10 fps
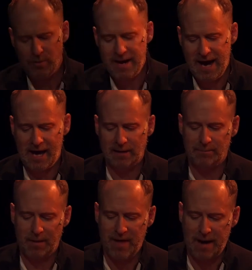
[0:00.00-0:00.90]
they had
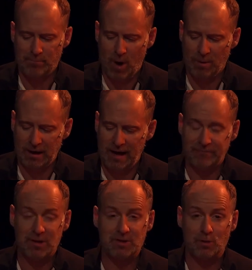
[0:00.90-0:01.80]
but that moment
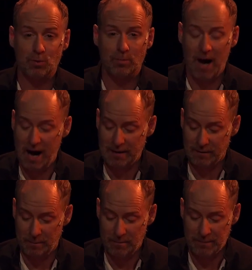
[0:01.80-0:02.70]
left the school behind
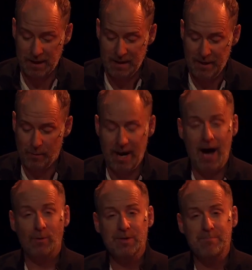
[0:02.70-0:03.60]
them, they were
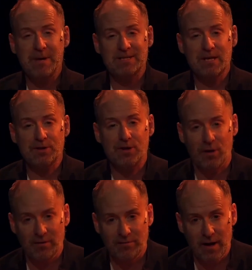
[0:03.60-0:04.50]
now in the busy
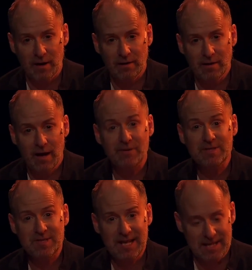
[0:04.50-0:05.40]
thoroughfare of a
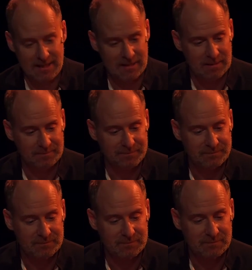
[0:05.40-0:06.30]
city.
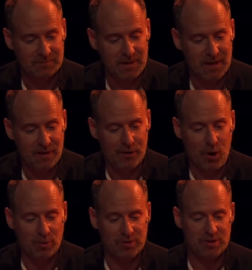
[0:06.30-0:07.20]
The
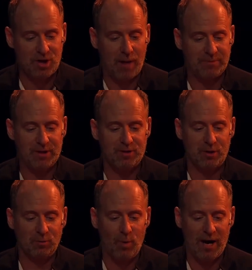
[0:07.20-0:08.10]
ghost stopped at a
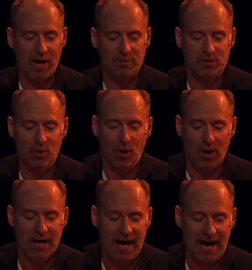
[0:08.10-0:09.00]
certain warehouse
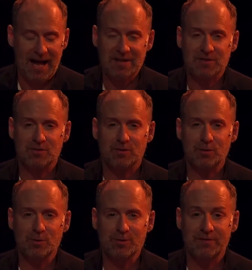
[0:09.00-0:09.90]
door and asked
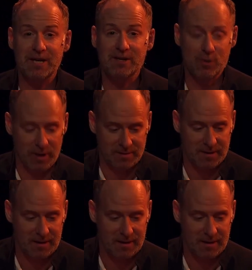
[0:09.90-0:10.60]
Scrooge if he knew it.